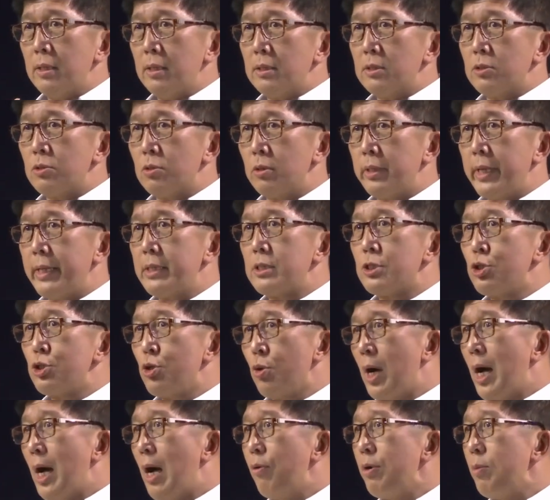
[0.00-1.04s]
So that
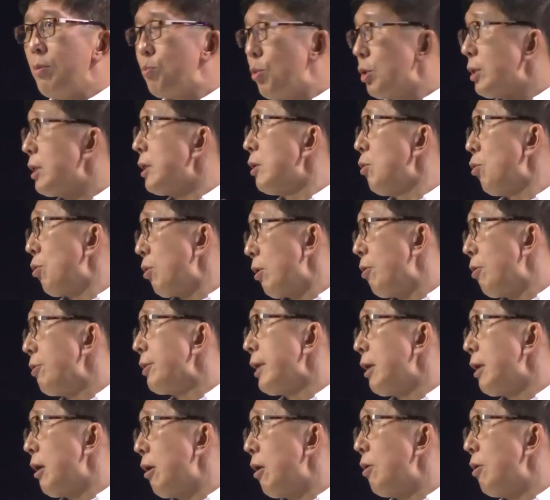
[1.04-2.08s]
shows how important local
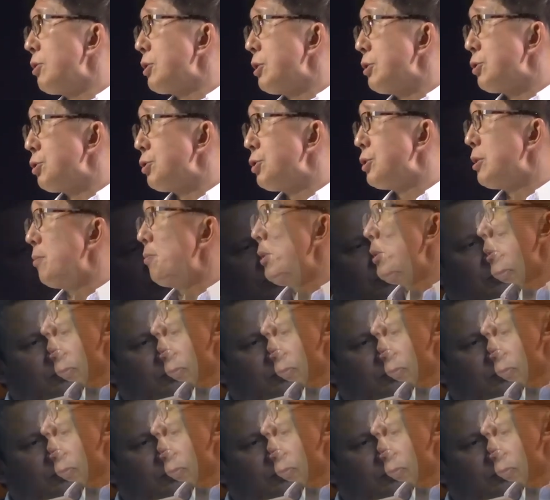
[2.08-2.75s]
content are our ecosystem.